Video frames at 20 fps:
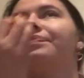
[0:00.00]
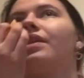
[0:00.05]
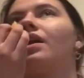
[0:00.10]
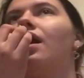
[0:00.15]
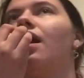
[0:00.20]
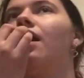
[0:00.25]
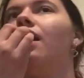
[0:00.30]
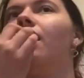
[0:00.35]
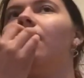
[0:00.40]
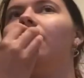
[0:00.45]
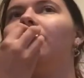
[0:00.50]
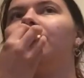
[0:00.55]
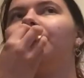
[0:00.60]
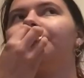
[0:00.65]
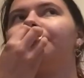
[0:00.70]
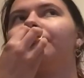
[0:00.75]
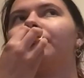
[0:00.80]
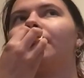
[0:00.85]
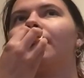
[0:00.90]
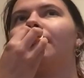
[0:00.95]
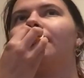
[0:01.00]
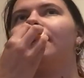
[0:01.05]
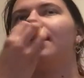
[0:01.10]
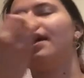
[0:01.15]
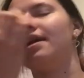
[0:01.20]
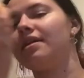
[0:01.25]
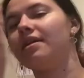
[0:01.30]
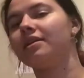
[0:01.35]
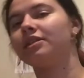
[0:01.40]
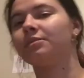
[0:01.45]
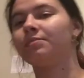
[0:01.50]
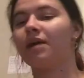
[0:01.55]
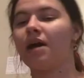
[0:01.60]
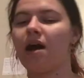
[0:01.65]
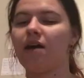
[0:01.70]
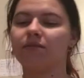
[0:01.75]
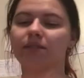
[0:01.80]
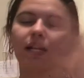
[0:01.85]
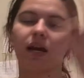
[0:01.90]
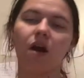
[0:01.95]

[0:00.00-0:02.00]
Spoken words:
then I explained, I was like,